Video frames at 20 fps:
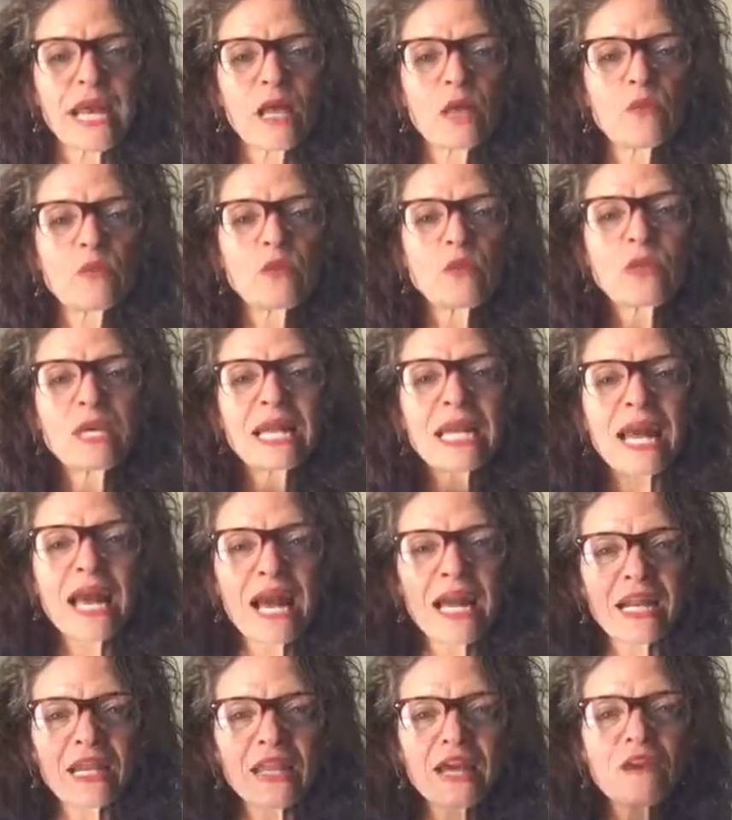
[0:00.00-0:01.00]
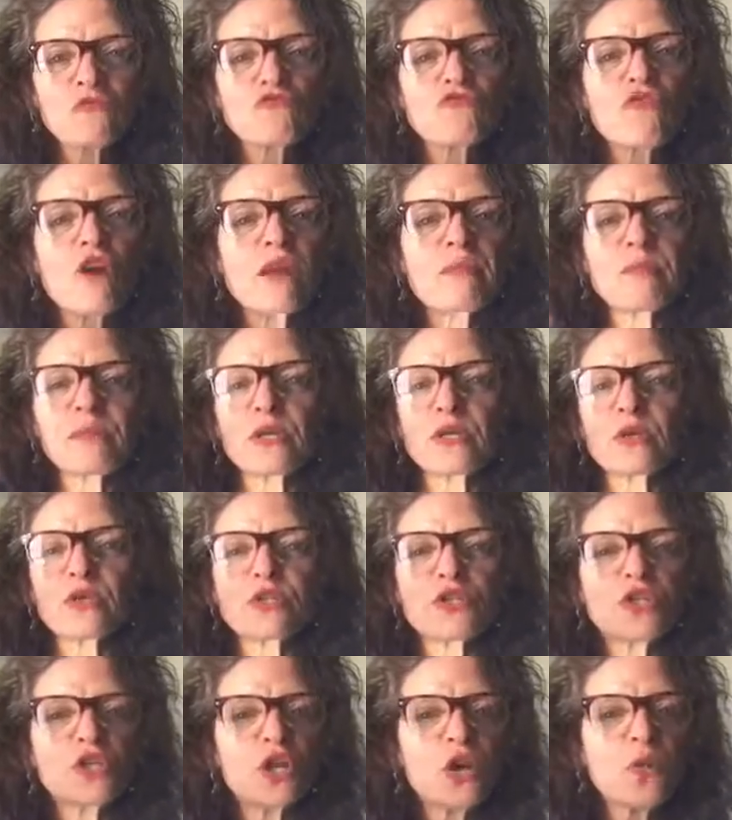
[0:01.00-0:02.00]
help you get out of that rut,
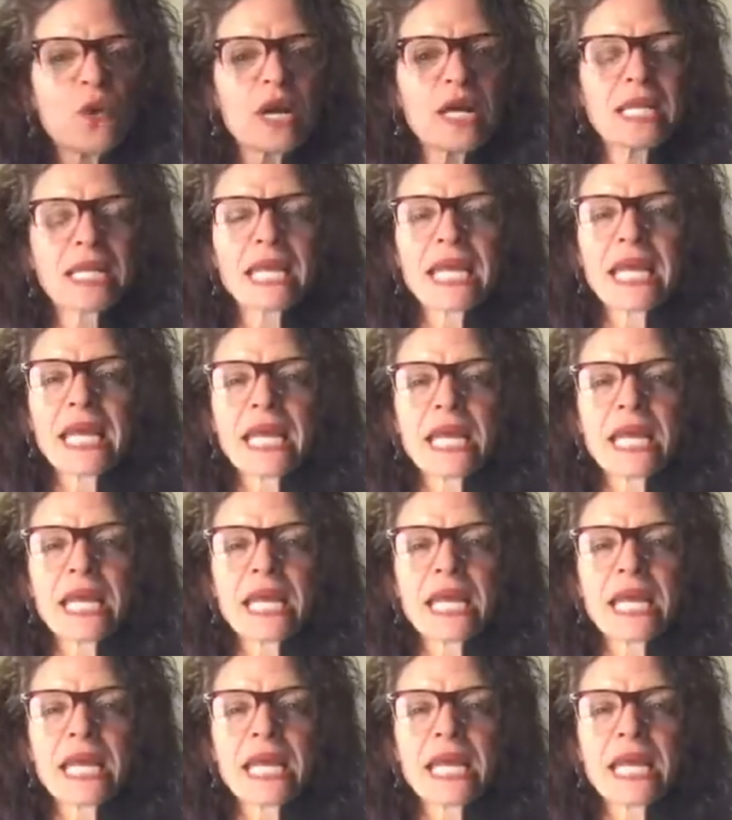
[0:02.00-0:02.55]
because you know what?